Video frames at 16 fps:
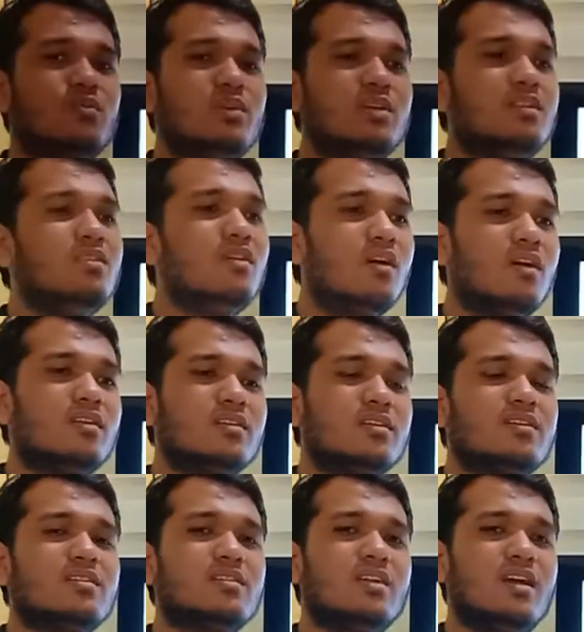will not
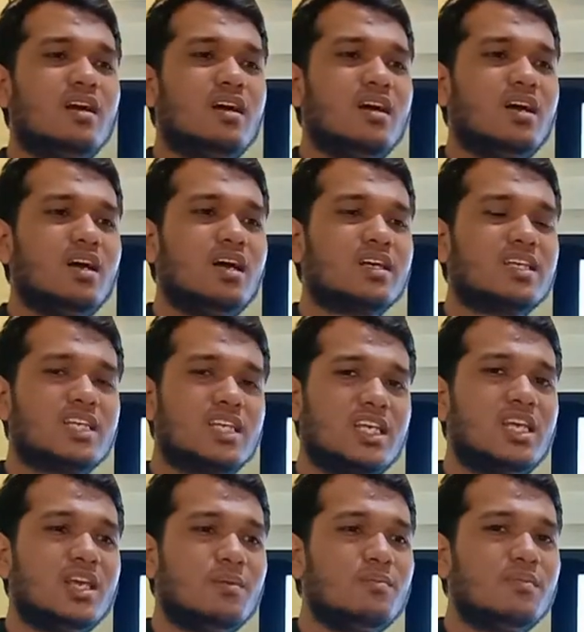
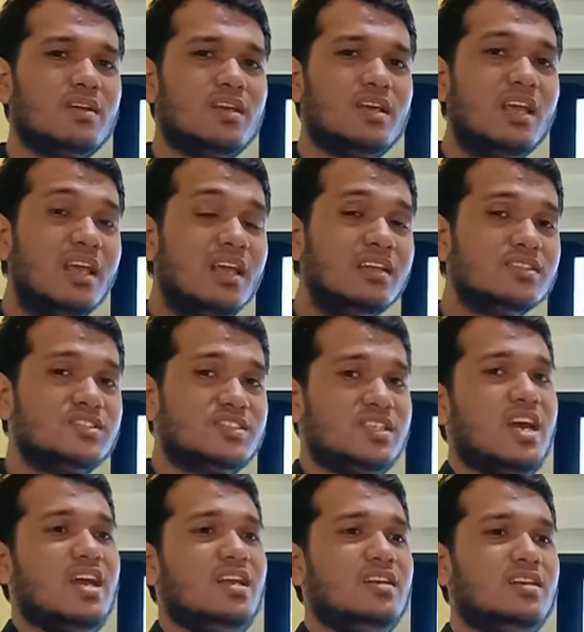keep
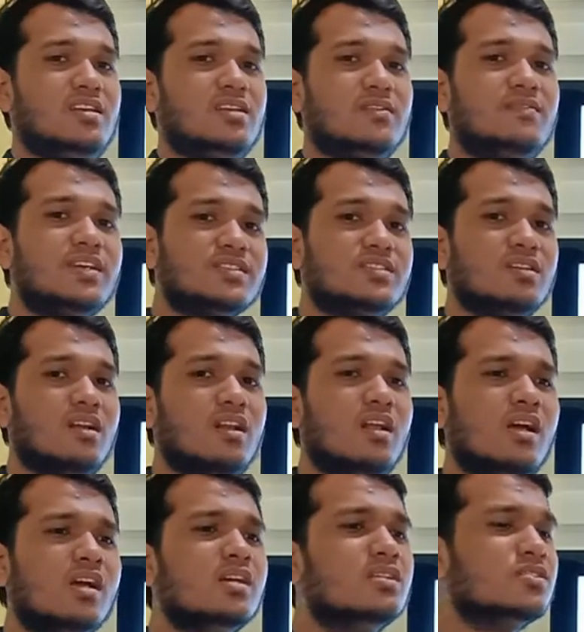inside the vessel.
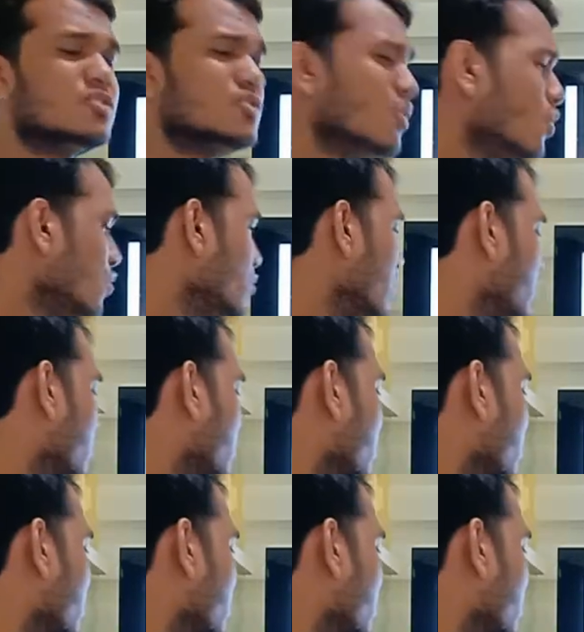So we